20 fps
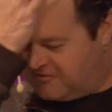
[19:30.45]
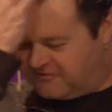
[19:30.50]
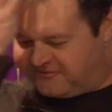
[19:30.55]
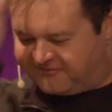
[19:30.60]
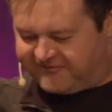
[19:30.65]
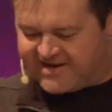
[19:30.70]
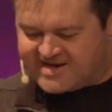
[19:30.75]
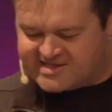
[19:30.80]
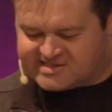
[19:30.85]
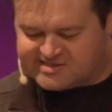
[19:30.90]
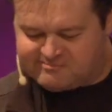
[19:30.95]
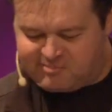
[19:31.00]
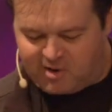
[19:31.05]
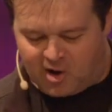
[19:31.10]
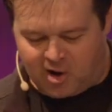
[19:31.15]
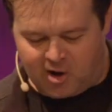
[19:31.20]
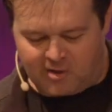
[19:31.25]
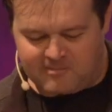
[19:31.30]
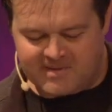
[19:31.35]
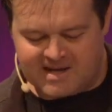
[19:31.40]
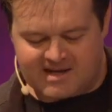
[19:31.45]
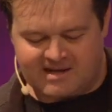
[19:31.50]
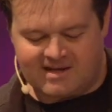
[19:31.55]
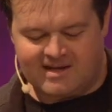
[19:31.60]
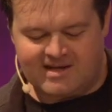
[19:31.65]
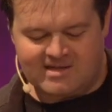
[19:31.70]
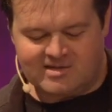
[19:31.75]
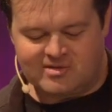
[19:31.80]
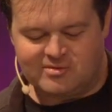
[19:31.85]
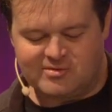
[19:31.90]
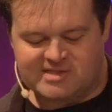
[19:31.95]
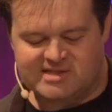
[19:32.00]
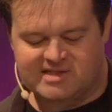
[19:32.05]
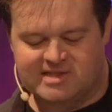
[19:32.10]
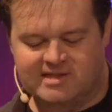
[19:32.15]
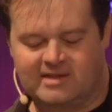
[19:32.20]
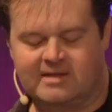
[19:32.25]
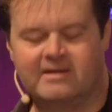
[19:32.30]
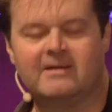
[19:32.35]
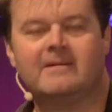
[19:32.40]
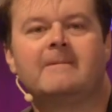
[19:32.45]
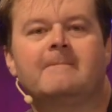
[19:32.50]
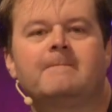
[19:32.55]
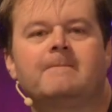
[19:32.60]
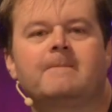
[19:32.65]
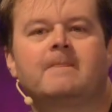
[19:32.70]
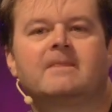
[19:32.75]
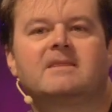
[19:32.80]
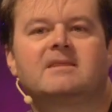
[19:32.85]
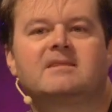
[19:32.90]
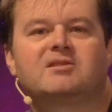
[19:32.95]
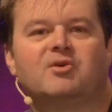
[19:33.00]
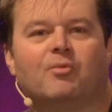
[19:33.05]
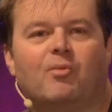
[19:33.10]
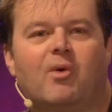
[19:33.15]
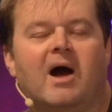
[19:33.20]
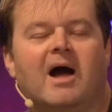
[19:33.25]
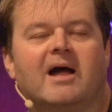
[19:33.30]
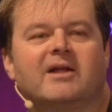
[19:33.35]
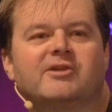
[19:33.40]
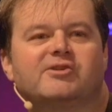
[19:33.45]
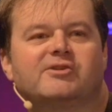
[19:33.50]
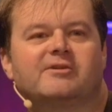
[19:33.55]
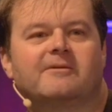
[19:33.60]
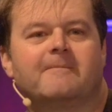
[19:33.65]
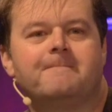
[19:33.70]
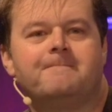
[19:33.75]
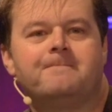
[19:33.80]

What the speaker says: face palming inducing to watch.